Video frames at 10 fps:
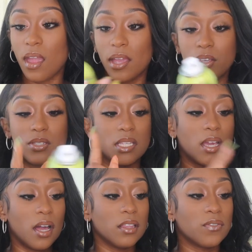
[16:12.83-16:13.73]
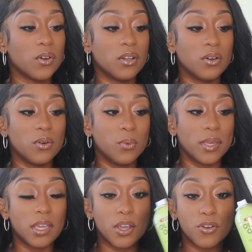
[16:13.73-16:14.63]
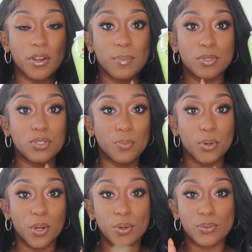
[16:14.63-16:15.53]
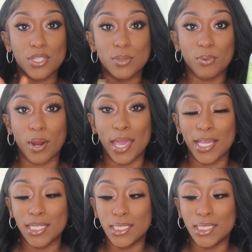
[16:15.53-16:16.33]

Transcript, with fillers: I use the olive oil wig grip super hold spray.